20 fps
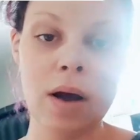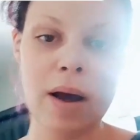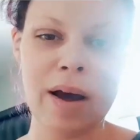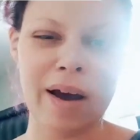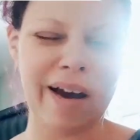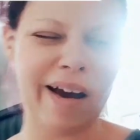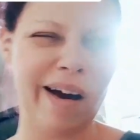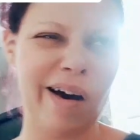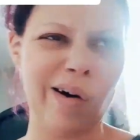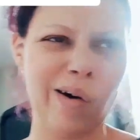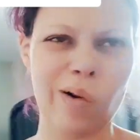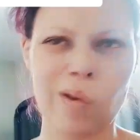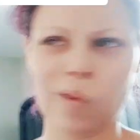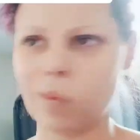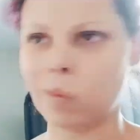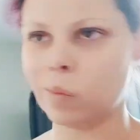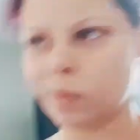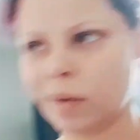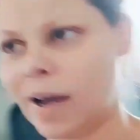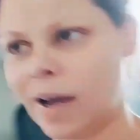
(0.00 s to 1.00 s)

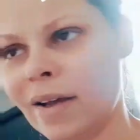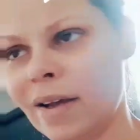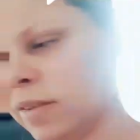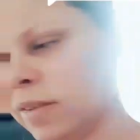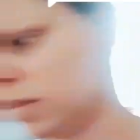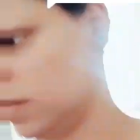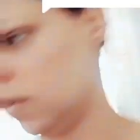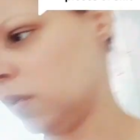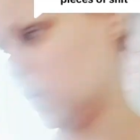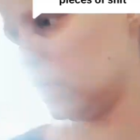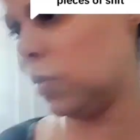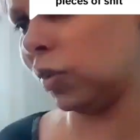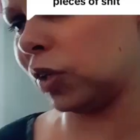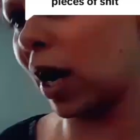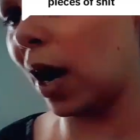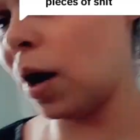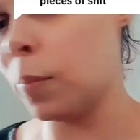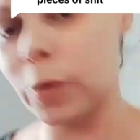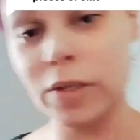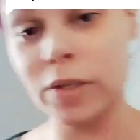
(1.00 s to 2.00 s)
how as
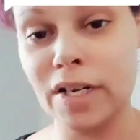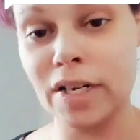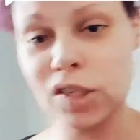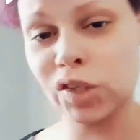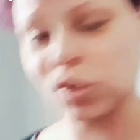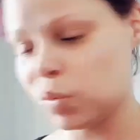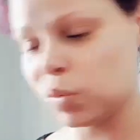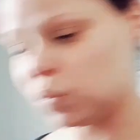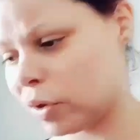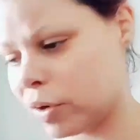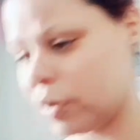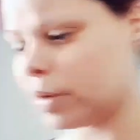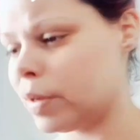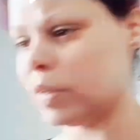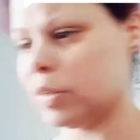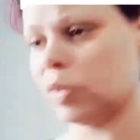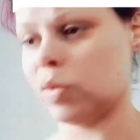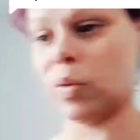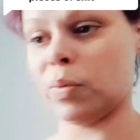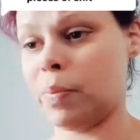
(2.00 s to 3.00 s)
child protection
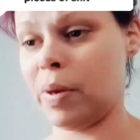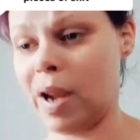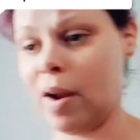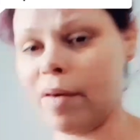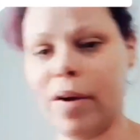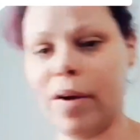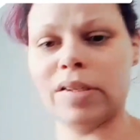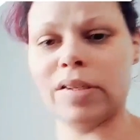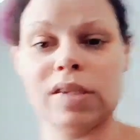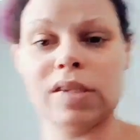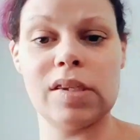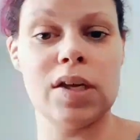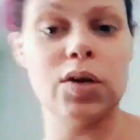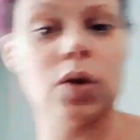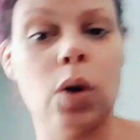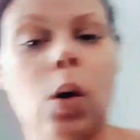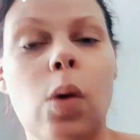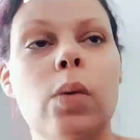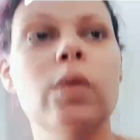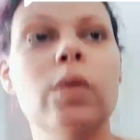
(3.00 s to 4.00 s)
workers or parents, they
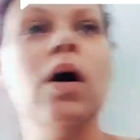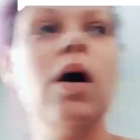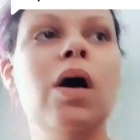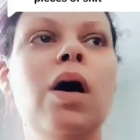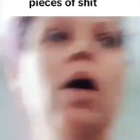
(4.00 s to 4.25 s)
don't